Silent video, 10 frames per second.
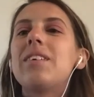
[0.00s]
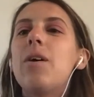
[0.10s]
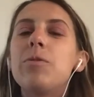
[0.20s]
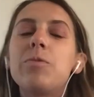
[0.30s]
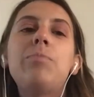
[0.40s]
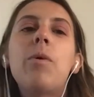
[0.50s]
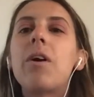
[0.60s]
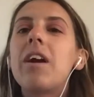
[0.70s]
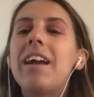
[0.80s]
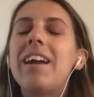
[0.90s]
almost
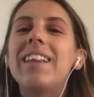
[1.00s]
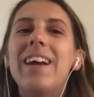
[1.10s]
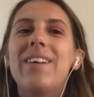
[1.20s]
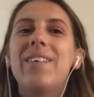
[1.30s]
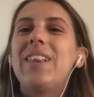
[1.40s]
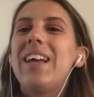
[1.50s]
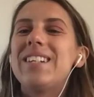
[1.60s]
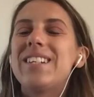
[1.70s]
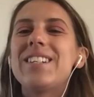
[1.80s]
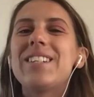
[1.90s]
boring like
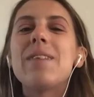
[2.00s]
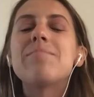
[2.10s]
relationship.